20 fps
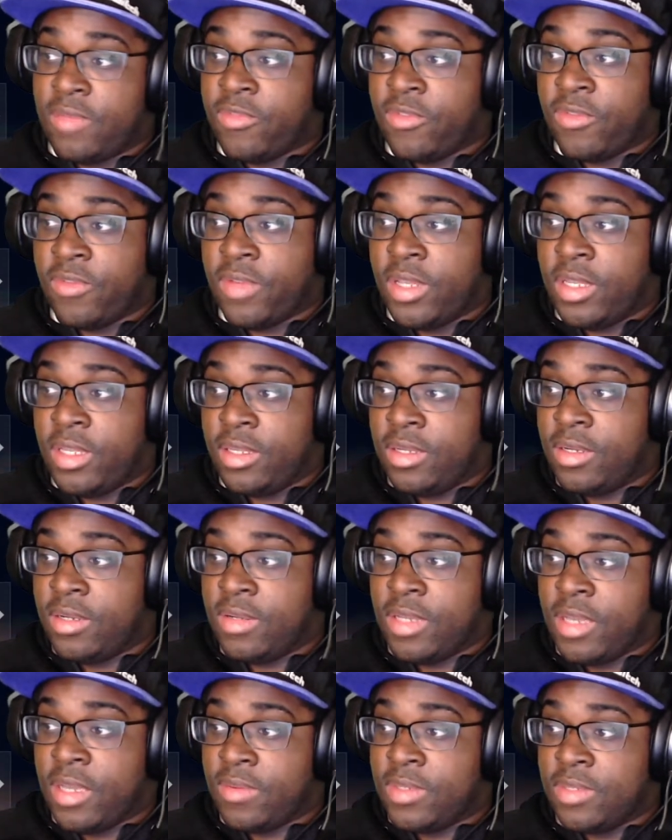free and you don't
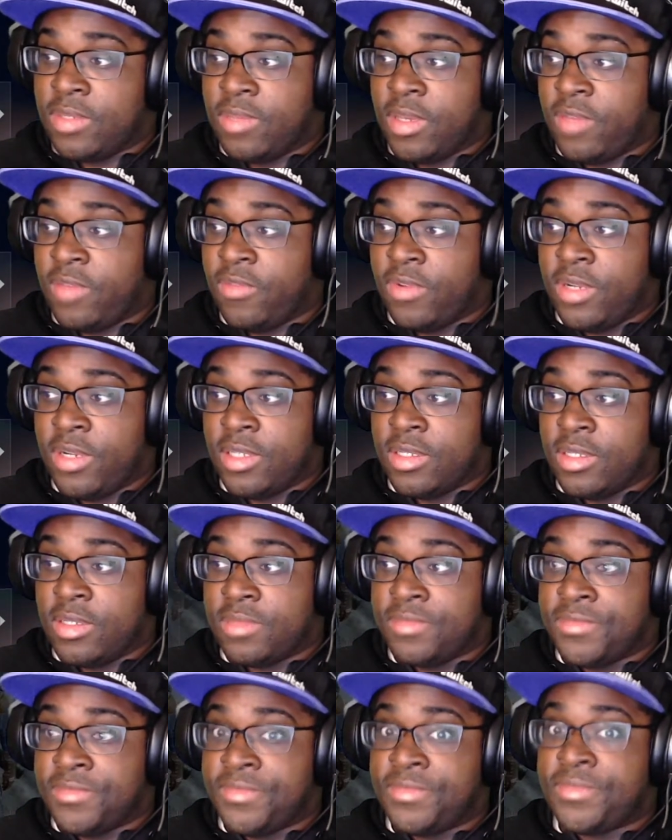have to pay for anything,
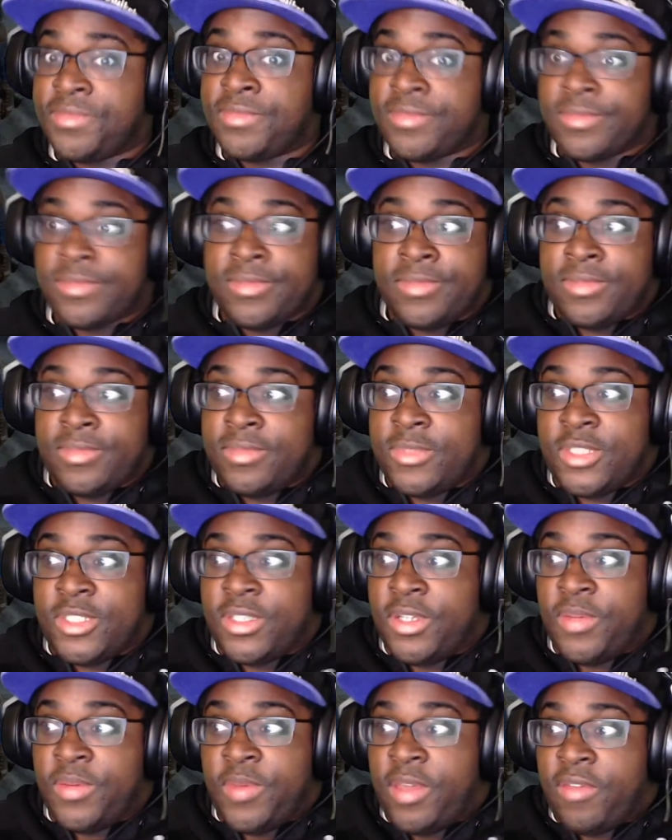just
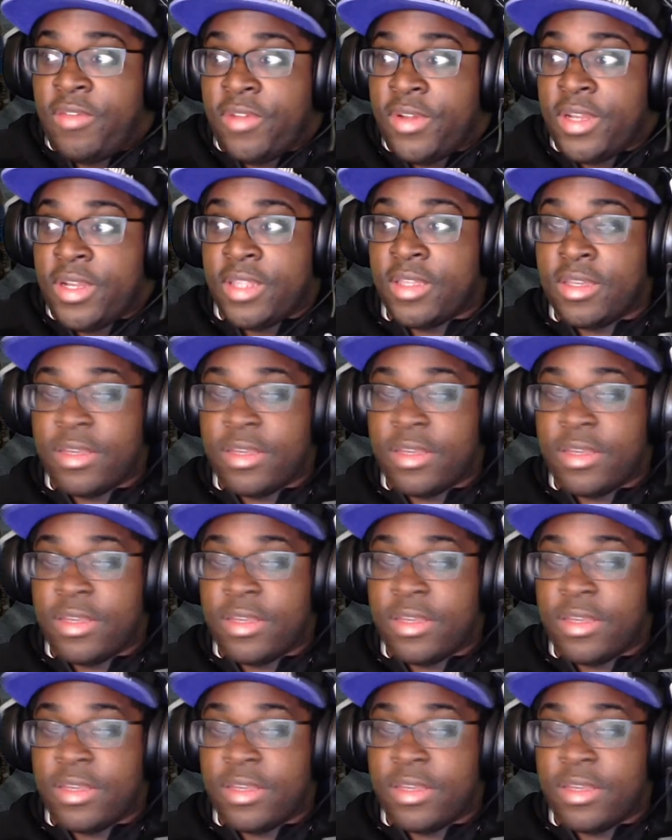don't pay for anything.